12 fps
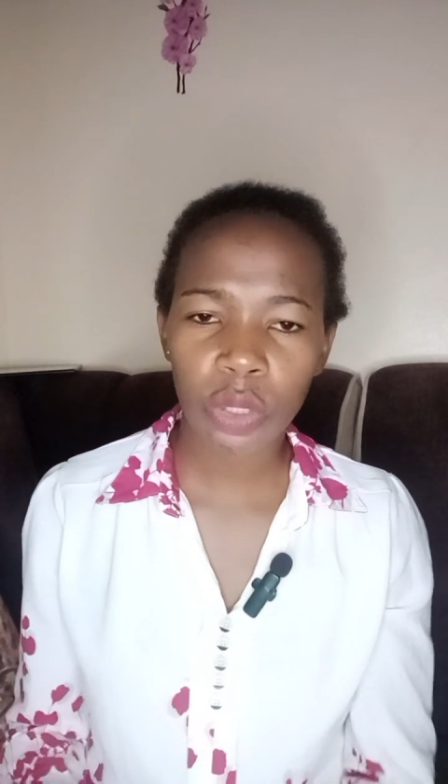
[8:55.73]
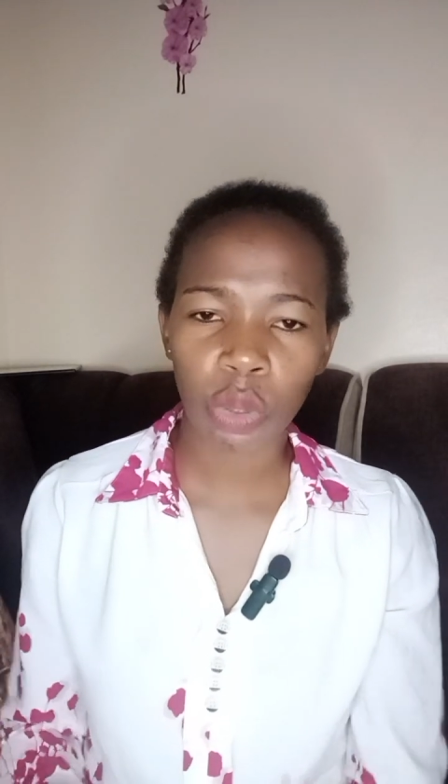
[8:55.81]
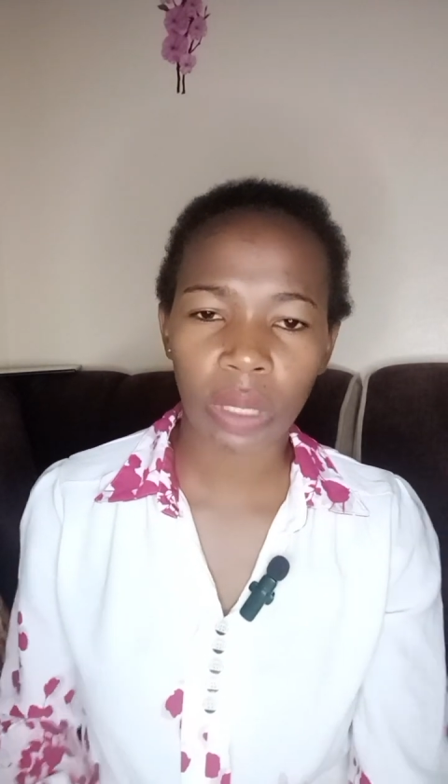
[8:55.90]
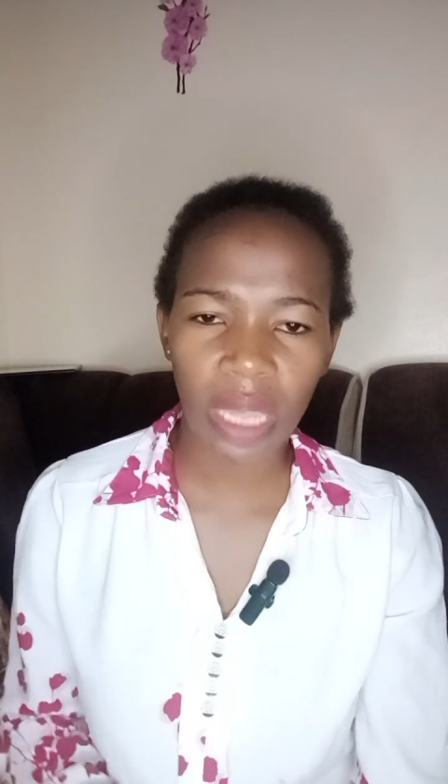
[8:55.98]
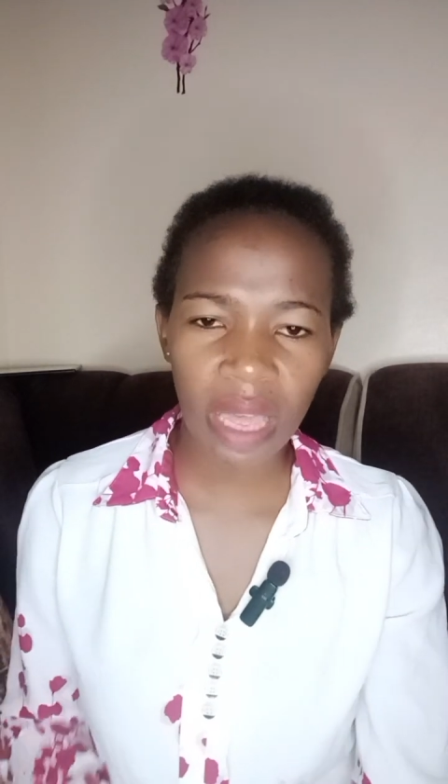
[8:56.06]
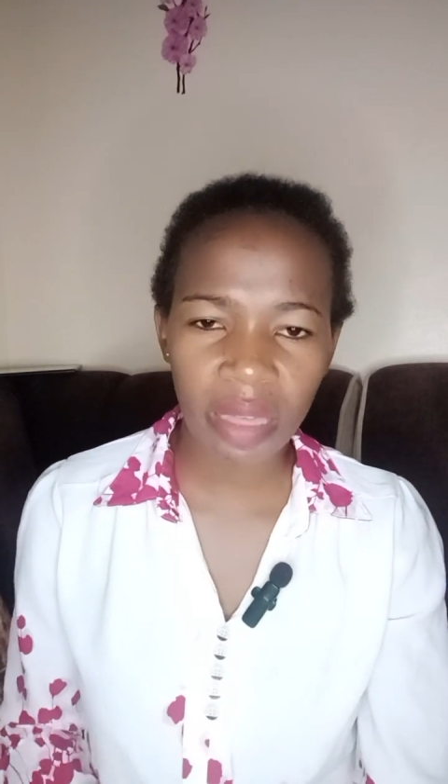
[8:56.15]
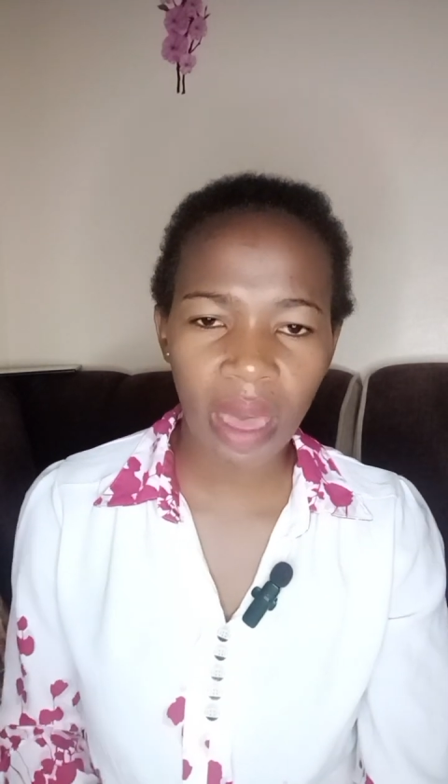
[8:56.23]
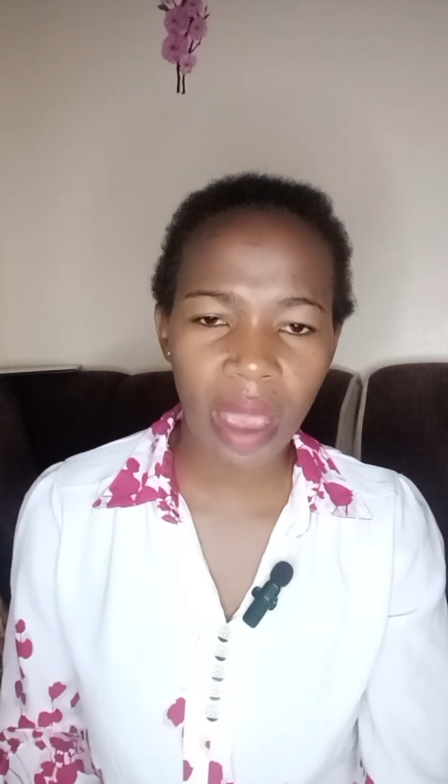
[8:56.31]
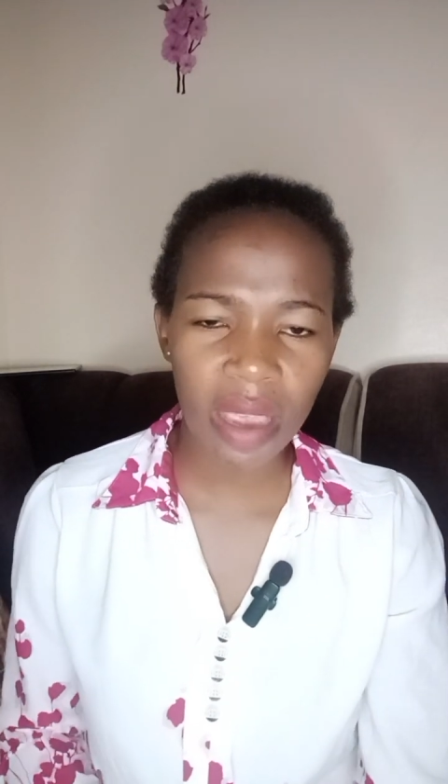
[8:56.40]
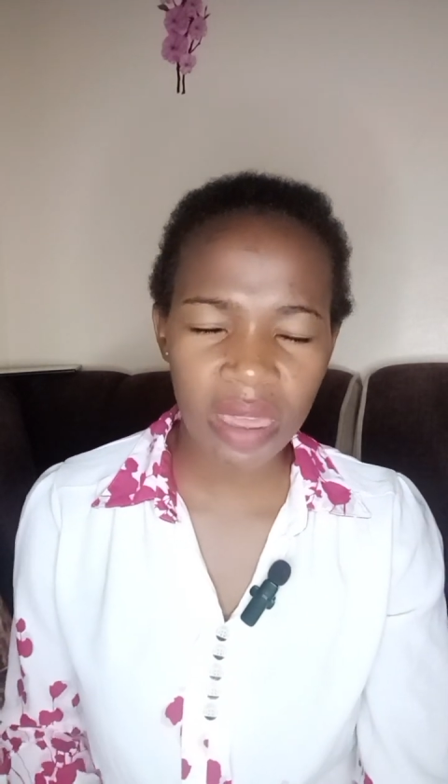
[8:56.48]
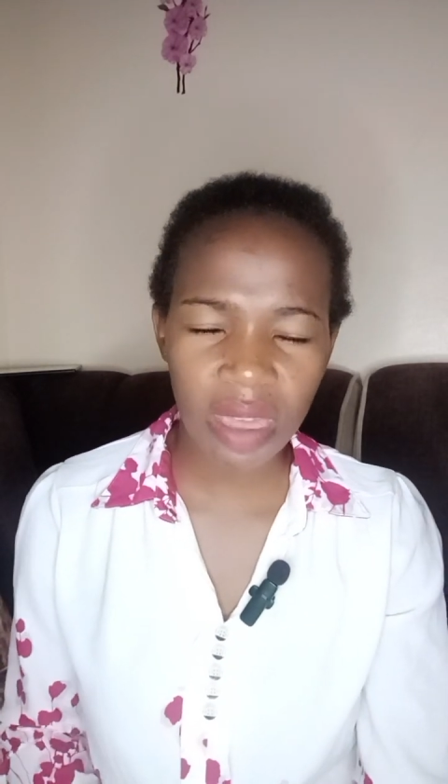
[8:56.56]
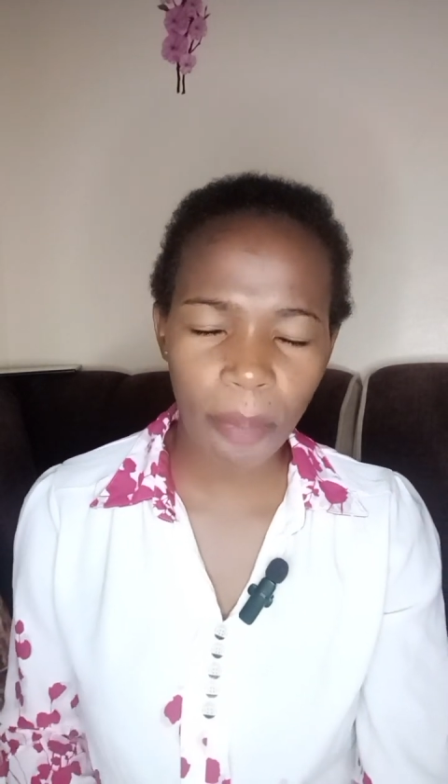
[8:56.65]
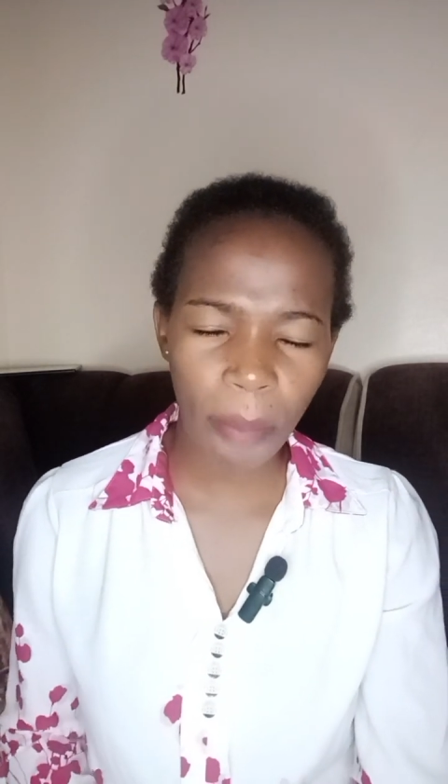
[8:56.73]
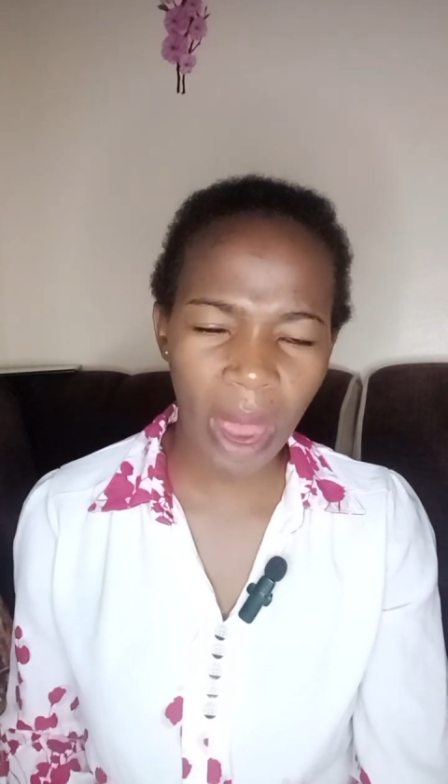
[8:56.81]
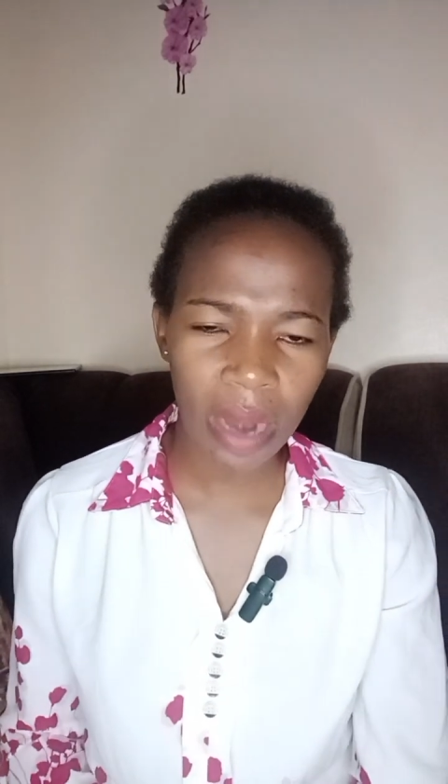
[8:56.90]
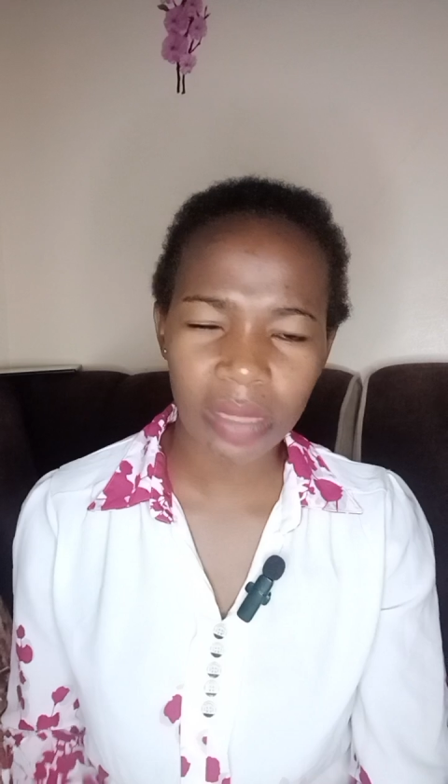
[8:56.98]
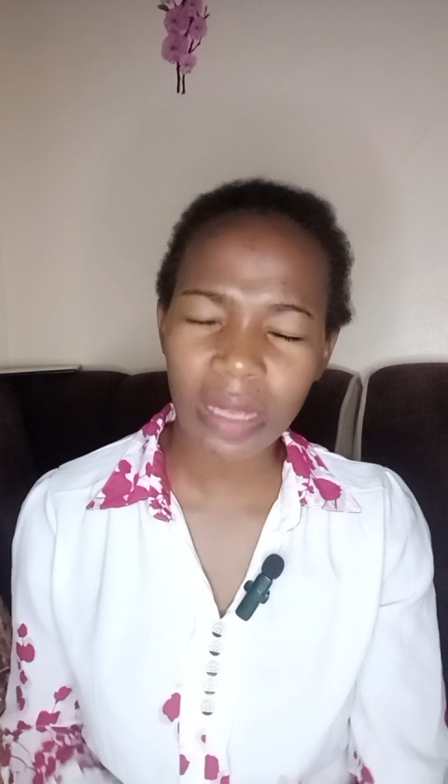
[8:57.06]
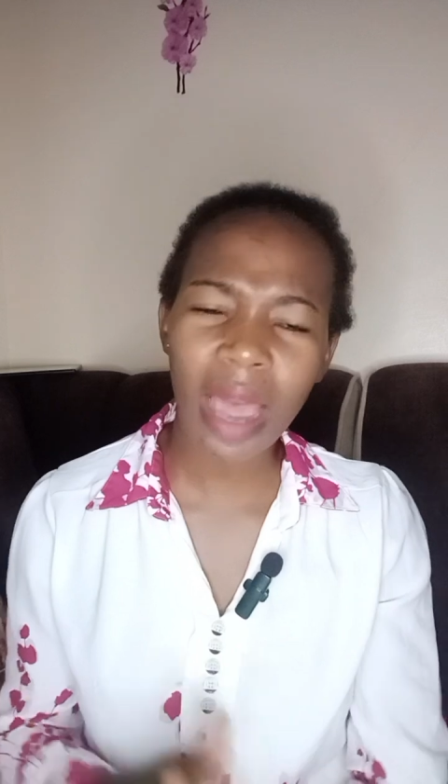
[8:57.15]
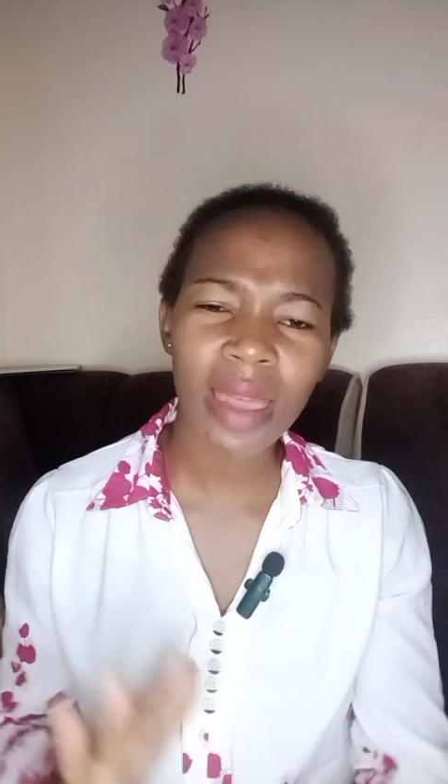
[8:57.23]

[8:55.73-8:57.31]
together in the Paris.